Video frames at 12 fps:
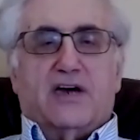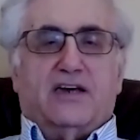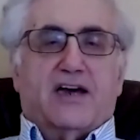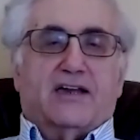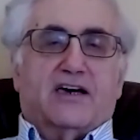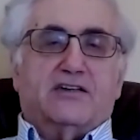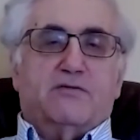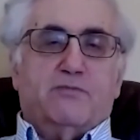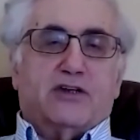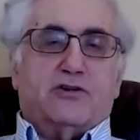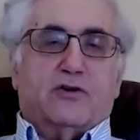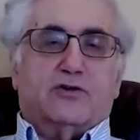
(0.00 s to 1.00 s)
can
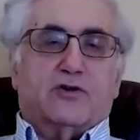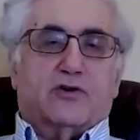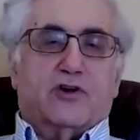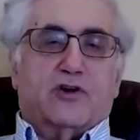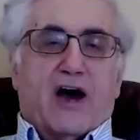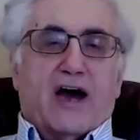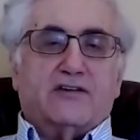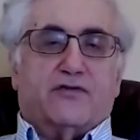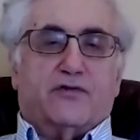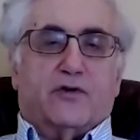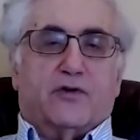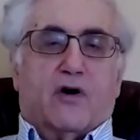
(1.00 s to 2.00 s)
admit you to the right
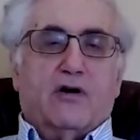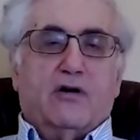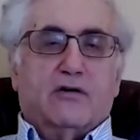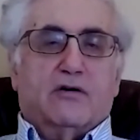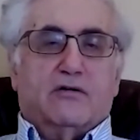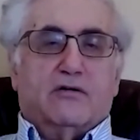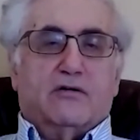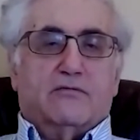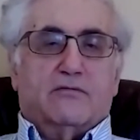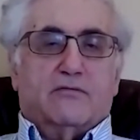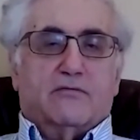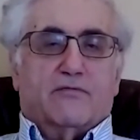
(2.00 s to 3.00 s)
floor.
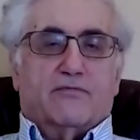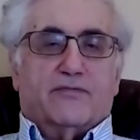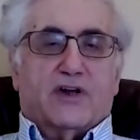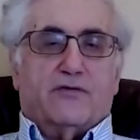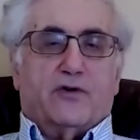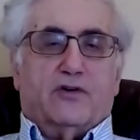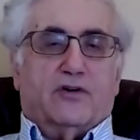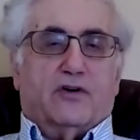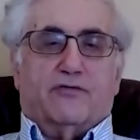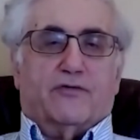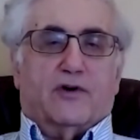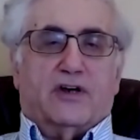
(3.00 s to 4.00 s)
If
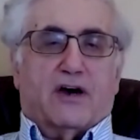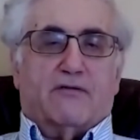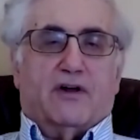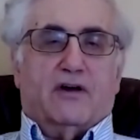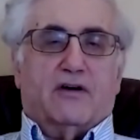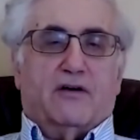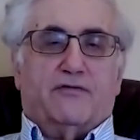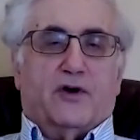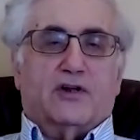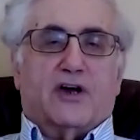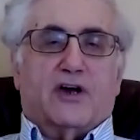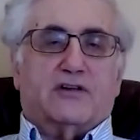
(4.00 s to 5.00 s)
you're
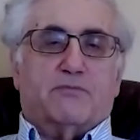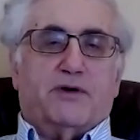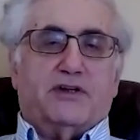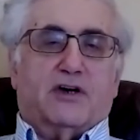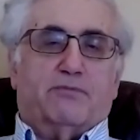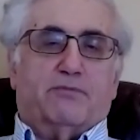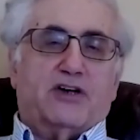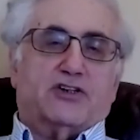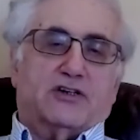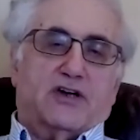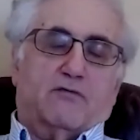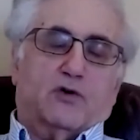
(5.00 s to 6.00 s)
an orthopedic
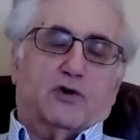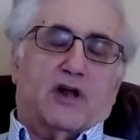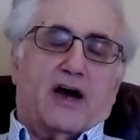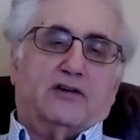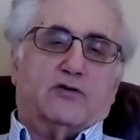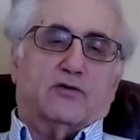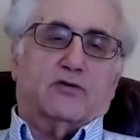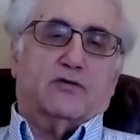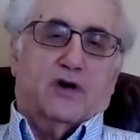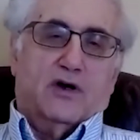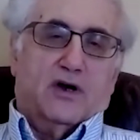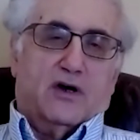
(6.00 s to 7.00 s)
patient, they would like to,
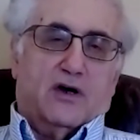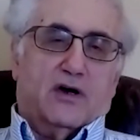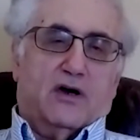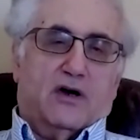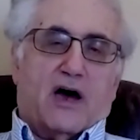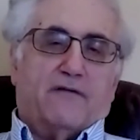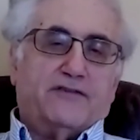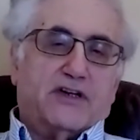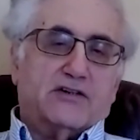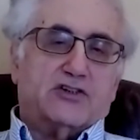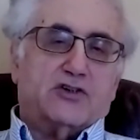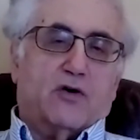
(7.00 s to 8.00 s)
after
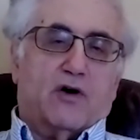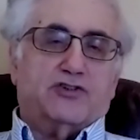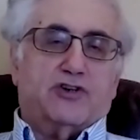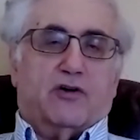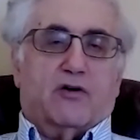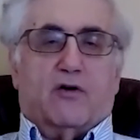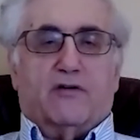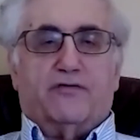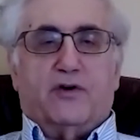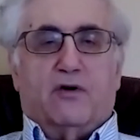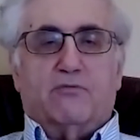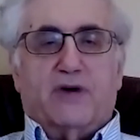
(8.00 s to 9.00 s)
the surgery, or if
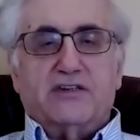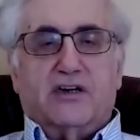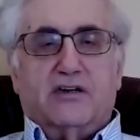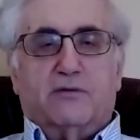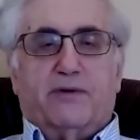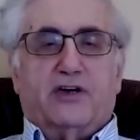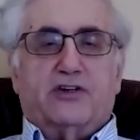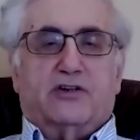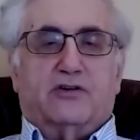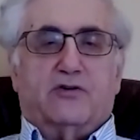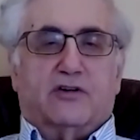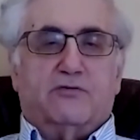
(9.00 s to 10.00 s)
you're a medical
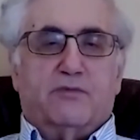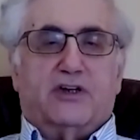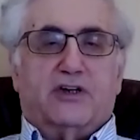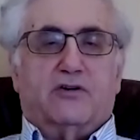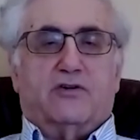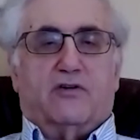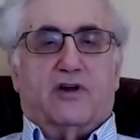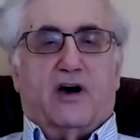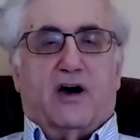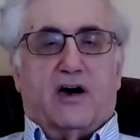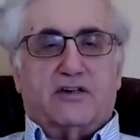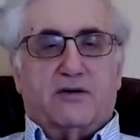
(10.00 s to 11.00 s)
patient, to admit you to
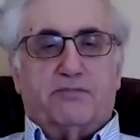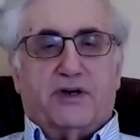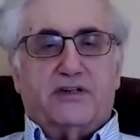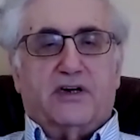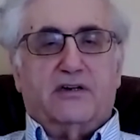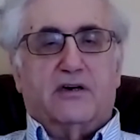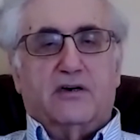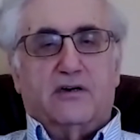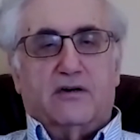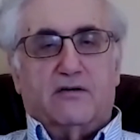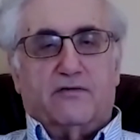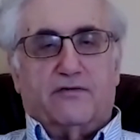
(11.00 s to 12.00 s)
the orthopedic
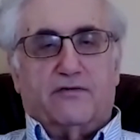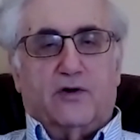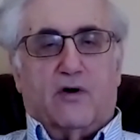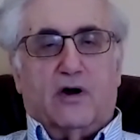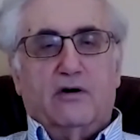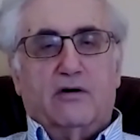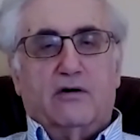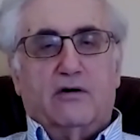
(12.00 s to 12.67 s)
floor.